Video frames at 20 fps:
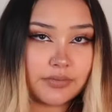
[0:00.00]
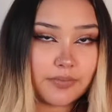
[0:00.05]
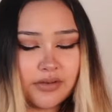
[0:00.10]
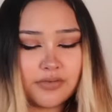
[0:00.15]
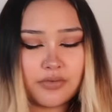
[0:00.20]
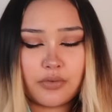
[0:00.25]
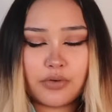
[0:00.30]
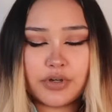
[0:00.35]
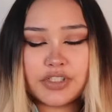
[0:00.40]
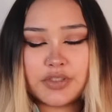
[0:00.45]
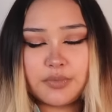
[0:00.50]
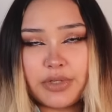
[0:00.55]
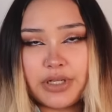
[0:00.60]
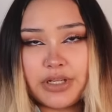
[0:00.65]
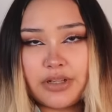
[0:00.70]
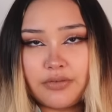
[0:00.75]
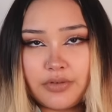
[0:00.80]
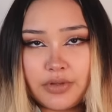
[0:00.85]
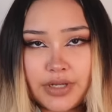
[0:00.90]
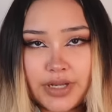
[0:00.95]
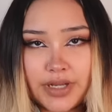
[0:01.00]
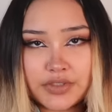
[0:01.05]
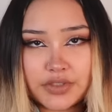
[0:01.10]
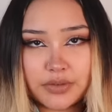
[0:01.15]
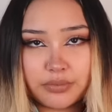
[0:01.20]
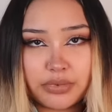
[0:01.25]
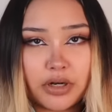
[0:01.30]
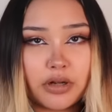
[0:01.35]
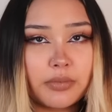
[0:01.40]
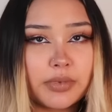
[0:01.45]
Of course, many of you guys
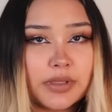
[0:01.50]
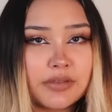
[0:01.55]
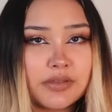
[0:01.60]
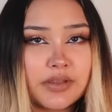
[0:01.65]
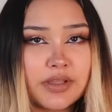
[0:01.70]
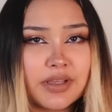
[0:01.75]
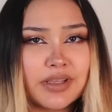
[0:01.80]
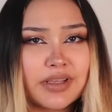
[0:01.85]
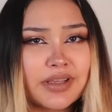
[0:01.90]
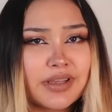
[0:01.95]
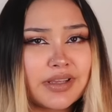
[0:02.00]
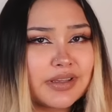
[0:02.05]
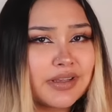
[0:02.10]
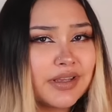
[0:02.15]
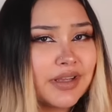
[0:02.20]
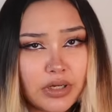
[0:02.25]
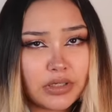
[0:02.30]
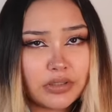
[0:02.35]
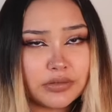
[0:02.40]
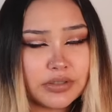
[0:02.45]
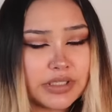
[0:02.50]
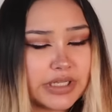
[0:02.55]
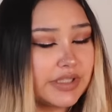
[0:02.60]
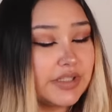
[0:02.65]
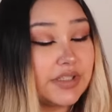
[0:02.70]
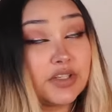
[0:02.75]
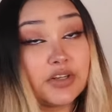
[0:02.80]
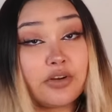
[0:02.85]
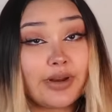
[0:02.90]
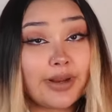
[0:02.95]
are probably thinking, well,
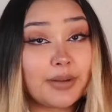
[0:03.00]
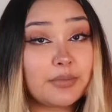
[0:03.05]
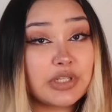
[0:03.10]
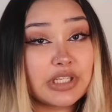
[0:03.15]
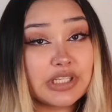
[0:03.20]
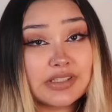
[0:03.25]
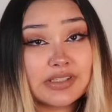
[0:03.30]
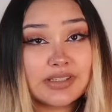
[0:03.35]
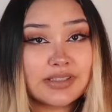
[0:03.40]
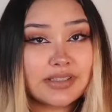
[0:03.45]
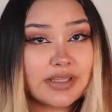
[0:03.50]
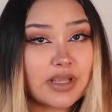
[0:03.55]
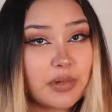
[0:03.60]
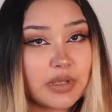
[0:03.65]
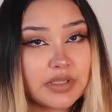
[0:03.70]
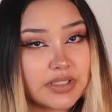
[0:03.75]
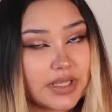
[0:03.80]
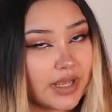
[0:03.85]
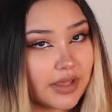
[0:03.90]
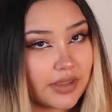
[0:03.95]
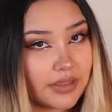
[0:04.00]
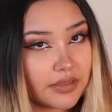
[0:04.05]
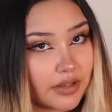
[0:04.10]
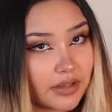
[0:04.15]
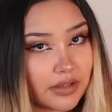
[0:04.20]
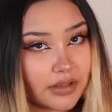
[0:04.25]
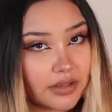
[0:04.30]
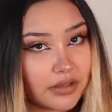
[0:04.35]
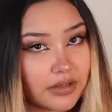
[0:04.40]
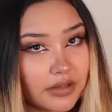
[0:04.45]
Instagram does the same exact
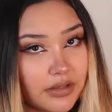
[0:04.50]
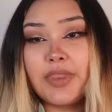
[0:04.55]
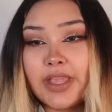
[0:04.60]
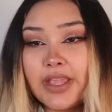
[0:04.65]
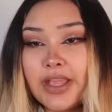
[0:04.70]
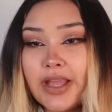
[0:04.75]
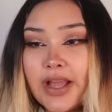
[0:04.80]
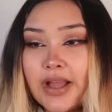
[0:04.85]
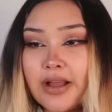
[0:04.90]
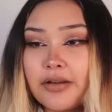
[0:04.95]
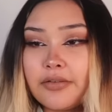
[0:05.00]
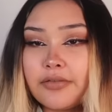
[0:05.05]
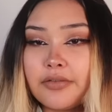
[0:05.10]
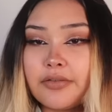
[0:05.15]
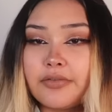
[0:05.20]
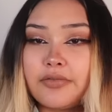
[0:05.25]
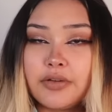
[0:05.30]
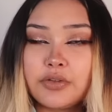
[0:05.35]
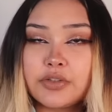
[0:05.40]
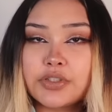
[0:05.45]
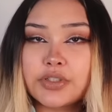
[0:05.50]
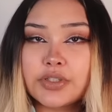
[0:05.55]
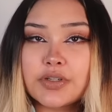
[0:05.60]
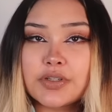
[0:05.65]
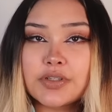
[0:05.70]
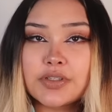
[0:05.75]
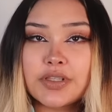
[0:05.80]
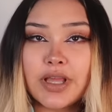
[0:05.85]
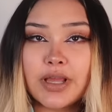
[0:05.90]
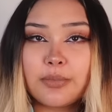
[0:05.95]
thing. They have
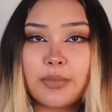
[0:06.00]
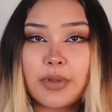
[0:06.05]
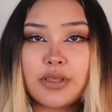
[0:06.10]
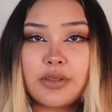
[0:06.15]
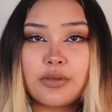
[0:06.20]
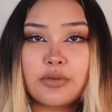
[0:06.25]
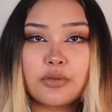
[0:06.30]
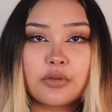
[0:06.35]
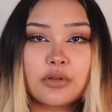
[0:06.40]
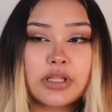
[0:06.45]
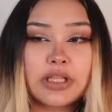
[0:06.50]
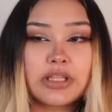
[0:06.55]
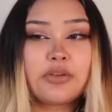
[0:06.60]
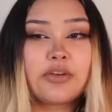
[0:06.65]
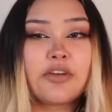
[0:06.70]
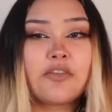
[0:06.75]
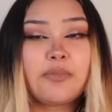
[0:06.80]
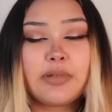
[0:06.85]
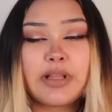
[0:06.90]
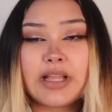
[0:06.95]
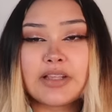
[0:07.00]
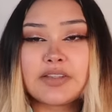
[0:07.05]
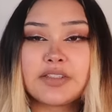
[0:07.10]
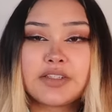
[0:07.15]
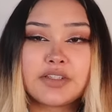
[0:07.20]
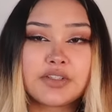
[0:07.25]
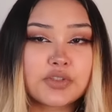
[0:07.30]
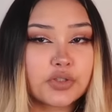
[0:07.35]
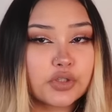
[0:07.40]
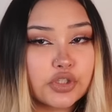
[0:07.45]
filters that make you look like you have
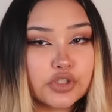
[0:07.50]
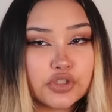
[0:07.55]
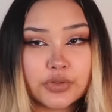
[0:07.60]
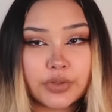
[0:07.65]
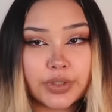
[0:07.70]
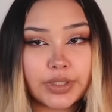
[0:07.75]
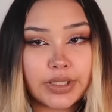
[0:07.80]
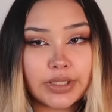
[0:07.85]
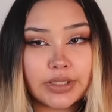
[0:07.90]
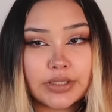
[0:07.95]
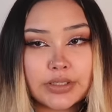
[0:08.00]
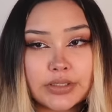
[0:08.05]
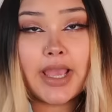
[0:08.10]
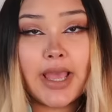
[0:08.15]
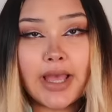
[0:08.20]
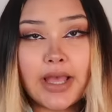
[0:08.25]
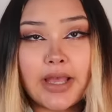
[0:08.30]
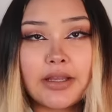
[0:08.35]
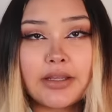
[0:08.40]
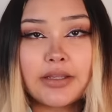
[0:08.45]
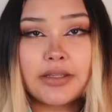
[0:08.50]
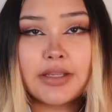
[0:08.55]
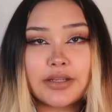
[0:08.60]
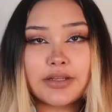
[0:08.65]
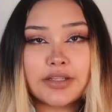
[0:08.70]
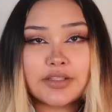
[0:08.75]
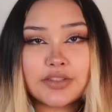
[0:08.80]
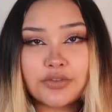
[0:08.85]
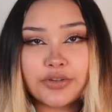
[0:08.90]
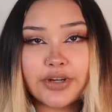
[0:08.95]
plastic surgery. Yeah,
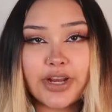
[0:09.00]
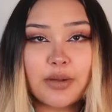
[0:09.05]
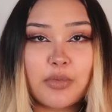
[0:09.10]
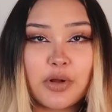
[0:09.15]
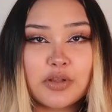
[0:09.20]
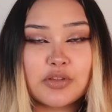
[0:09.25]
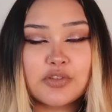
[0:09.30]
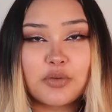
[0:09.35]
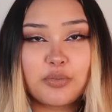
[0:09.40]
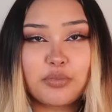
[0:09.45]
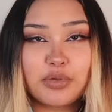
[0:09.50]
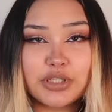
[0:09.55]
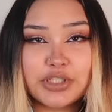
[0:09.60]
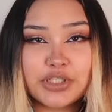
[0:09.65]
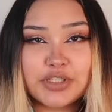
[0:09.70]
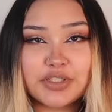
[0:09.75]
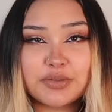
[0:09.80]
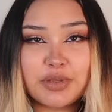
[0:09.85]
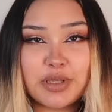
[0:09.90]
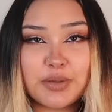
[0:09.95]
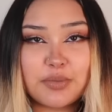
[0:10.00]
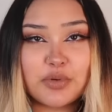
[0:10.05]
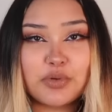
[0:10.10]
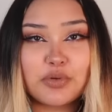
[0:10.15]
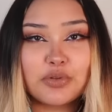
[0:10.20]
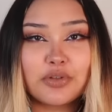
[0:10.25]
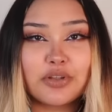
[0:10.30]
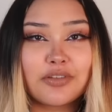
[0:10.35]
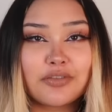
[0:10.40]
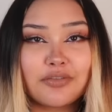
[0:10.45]
and Instagram also pushes people
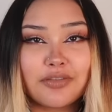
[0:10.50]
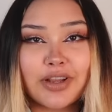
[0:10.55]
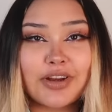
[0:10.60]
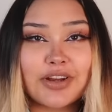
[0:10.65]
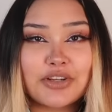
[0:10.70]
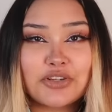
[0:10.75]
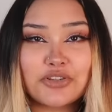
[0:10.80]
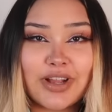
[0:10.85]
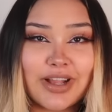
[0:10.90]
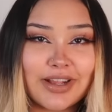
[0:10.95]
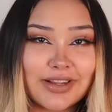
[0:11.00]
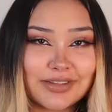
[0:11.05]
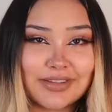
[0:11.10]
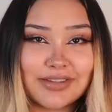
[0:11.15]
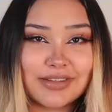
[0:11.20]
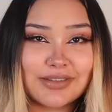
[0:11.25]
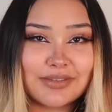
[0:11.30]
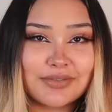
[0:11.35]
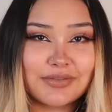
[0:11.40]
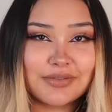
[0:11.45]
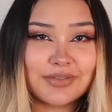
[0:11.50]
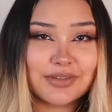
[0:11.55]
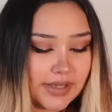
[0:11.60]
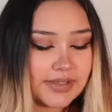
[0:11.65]
who look very attractive.